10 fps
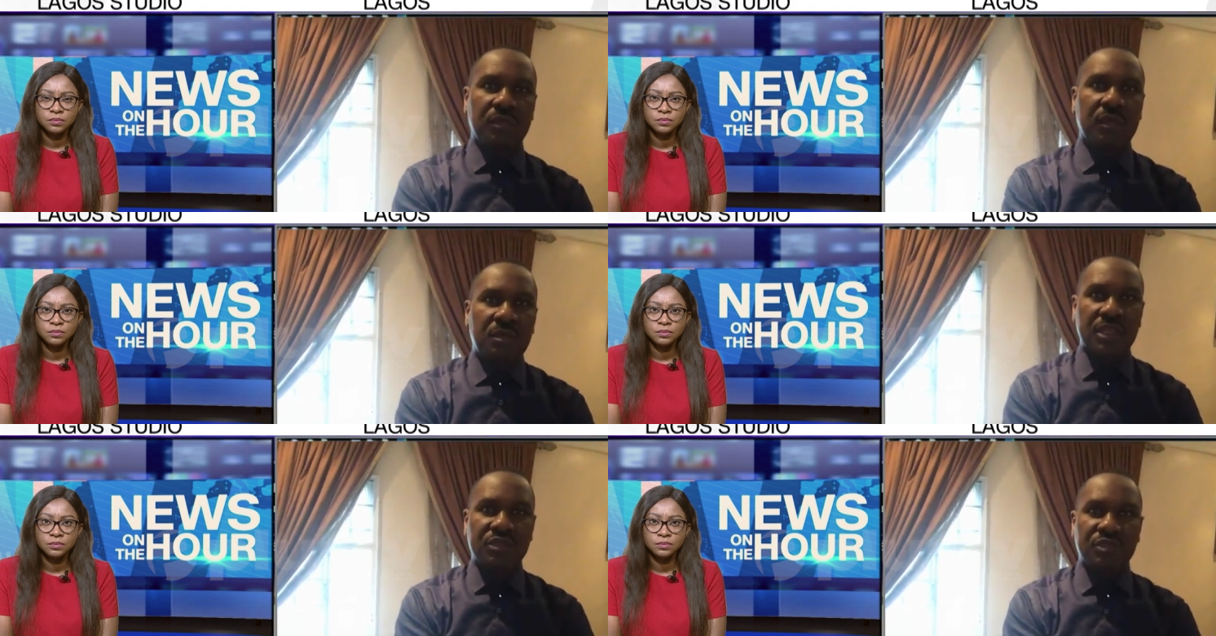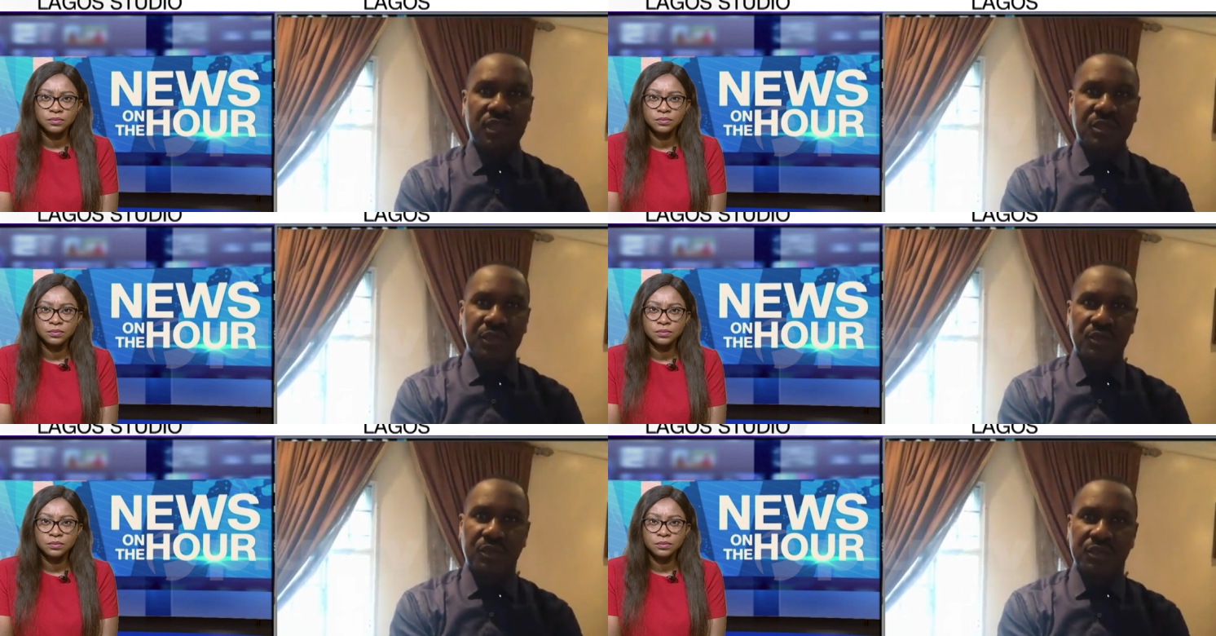Speaker 1: Pastor
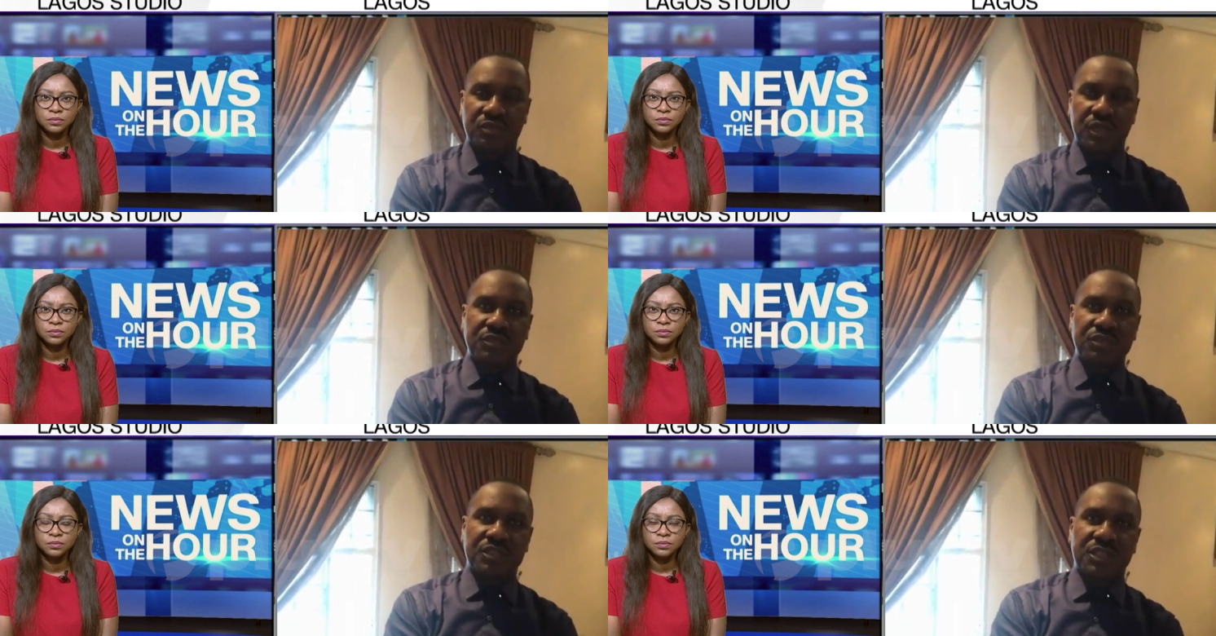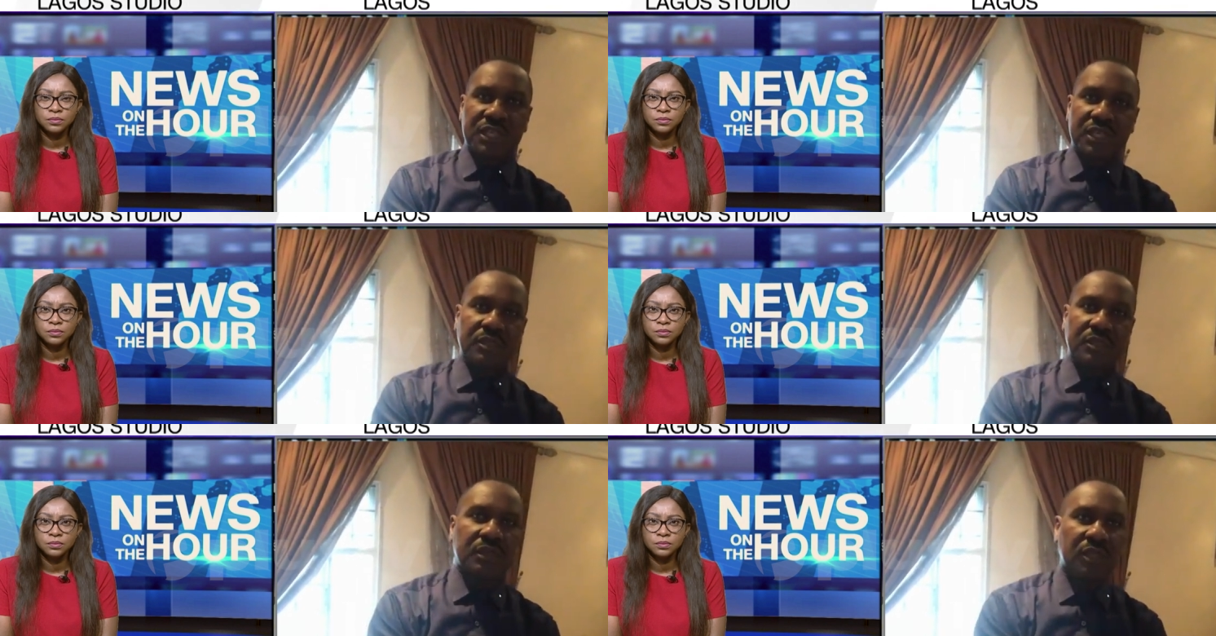Adeboye
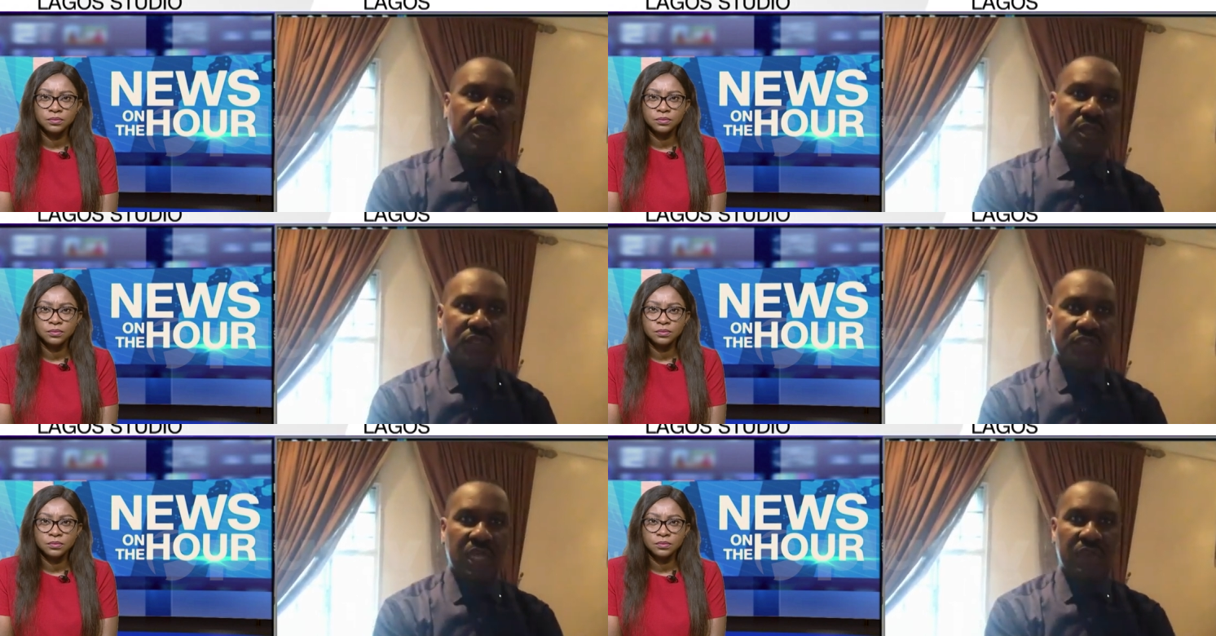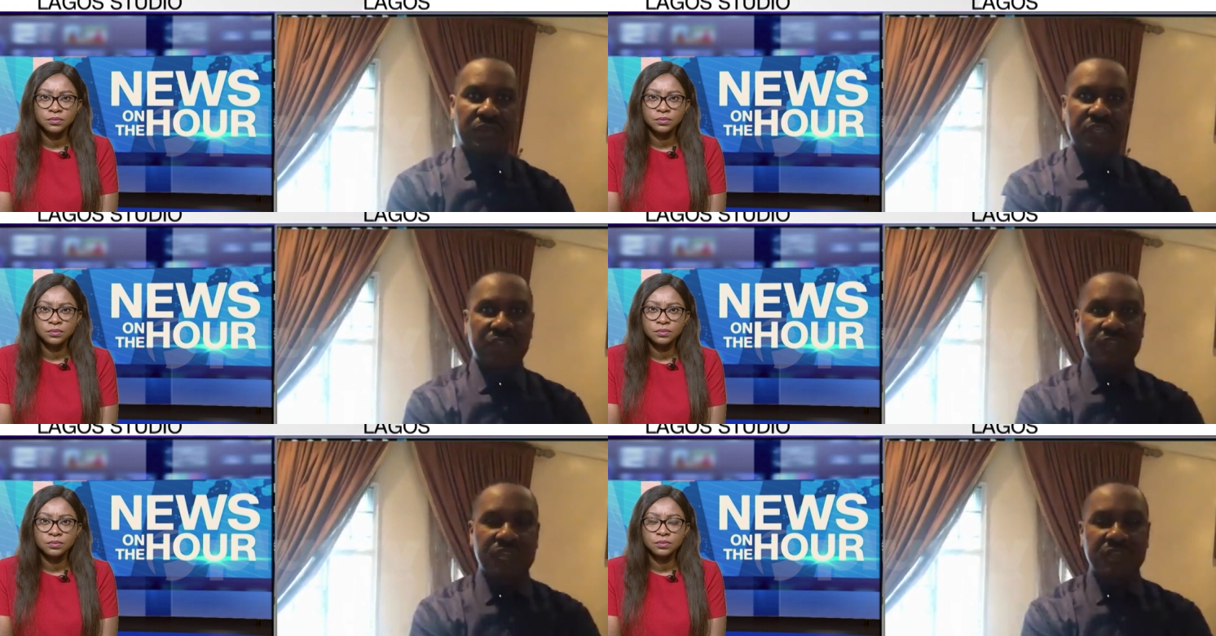was that
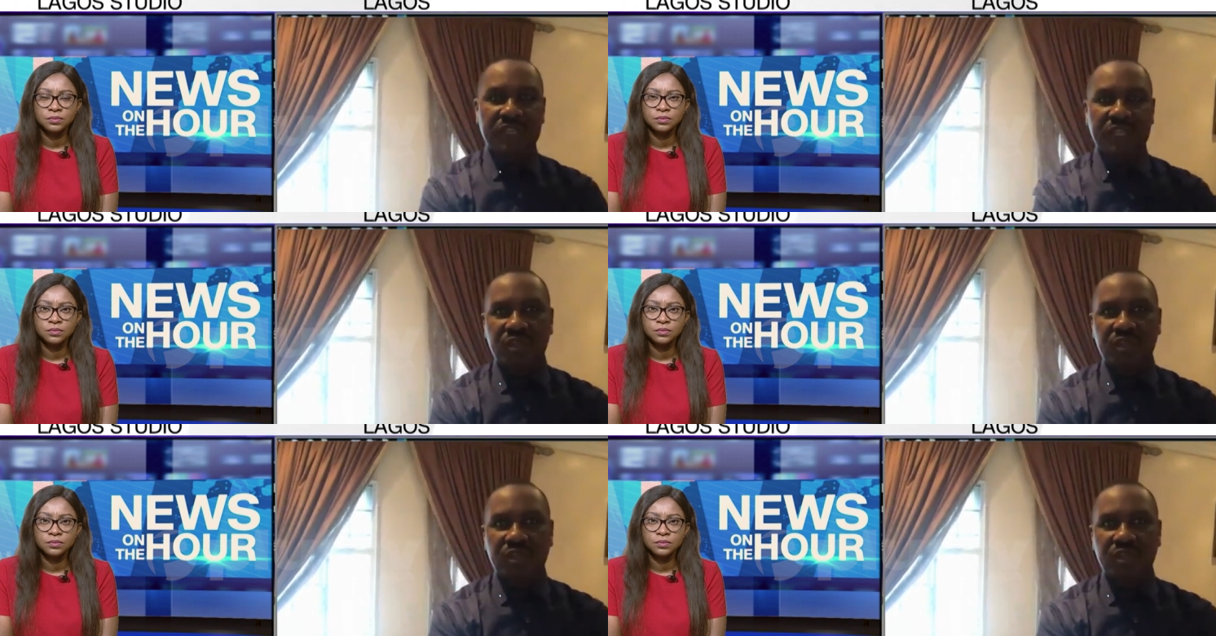religious leaders